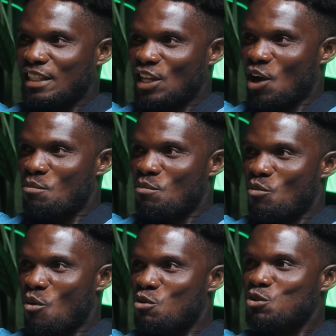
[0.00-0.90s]
they are
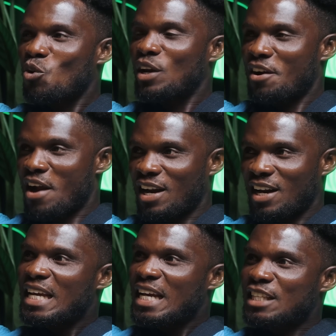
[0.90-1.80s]
almost on a run.
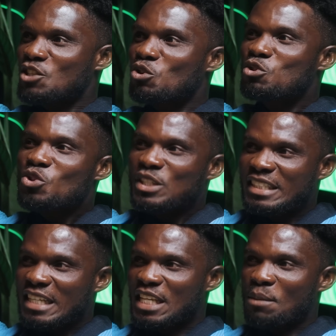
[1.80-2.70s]
It is not
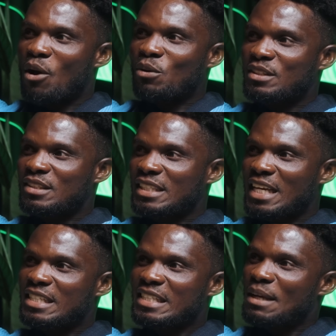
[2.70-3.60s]
just about
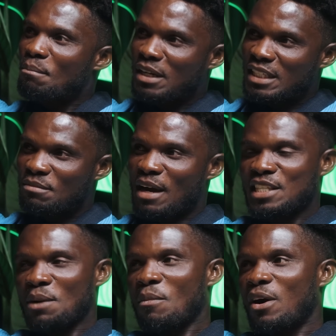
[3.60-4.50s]
the money.
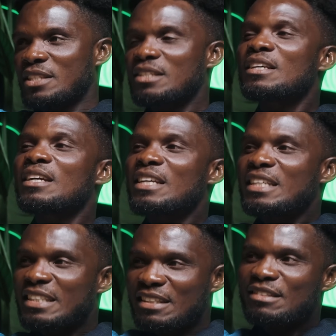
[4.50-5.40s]
It's about
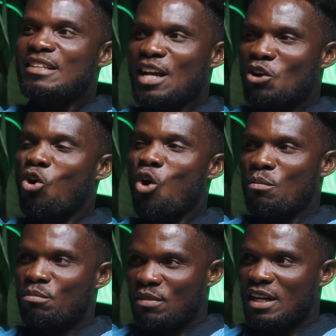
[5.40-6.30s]

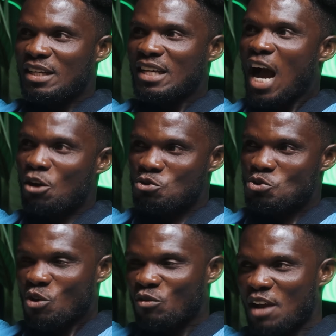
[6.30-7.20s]
how to
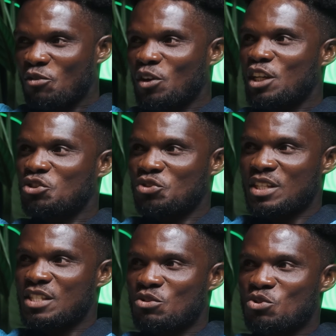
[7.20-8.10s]
survive on the
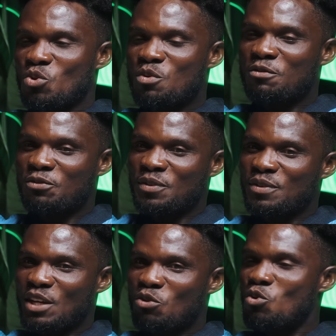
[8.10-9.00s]
streets. And so if
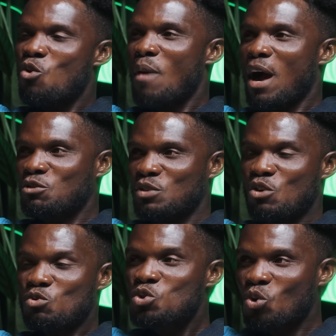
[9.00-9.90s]
you go back to
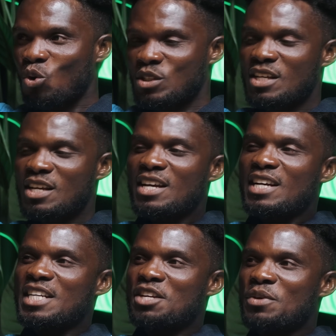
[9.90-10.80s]
the root cause,
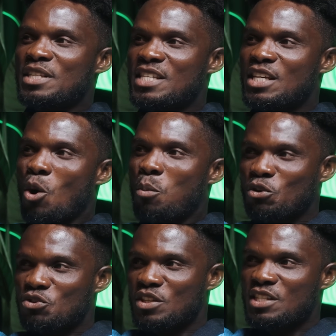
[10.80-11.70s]
they create
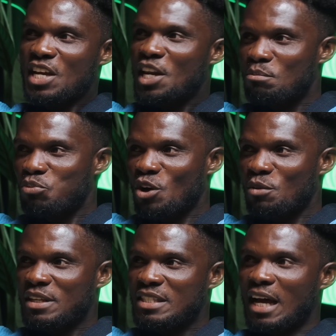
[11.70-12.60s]
opportunity and
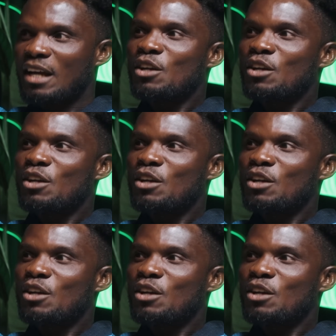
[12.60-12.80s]
employment.